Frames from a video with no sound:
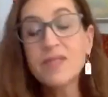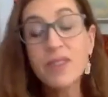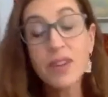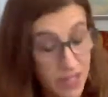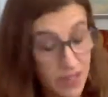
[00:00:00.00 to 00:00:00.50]

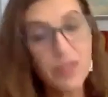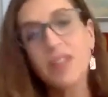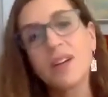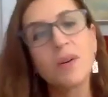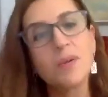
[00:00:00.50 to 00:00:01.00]
It's very
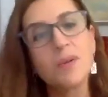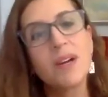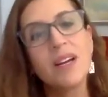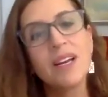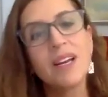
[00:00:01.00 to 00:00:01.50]
different than
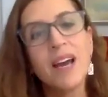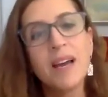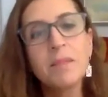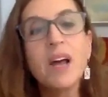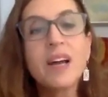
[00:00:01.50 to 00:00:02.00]
ghostwriting,
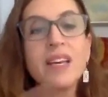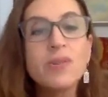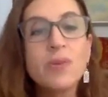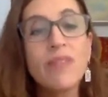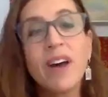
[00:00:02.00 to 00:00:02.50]
and I'm
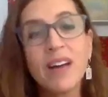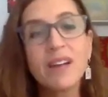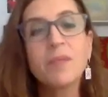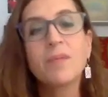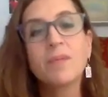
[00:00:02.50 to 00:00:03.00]
lucky to have
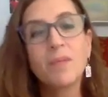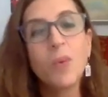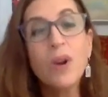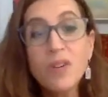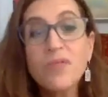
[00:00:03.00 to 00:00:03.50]
had
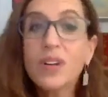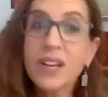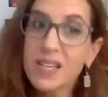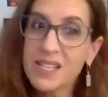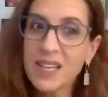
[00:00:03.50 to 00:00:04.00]

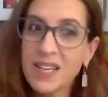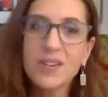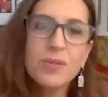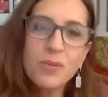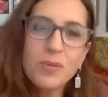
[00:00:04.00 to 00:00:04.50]
wonderful guest
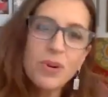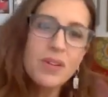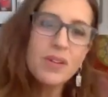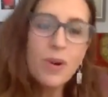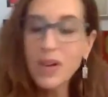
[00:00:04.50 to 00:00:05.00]
editors
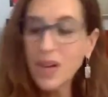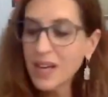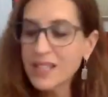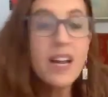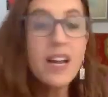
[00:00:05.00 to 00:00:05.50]
who are
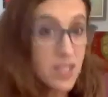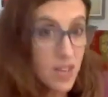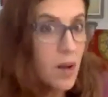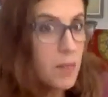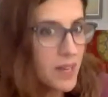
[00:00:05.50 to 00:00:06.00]
not, it's not
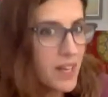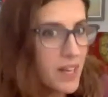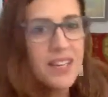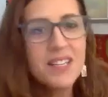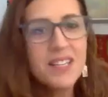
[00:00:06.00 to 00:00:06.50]
as
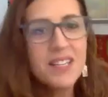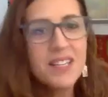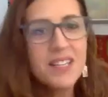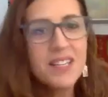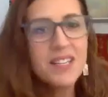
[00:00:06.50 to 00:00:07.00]
complicated as it
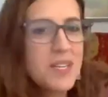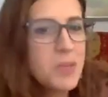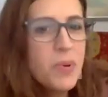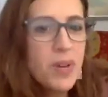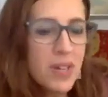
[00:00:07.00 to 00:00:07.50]
is
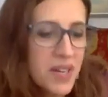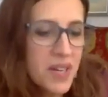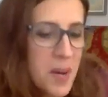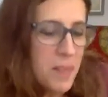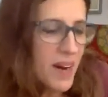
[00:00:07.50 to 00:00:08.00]
in this
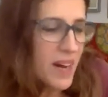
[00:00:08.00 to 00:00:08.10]
book,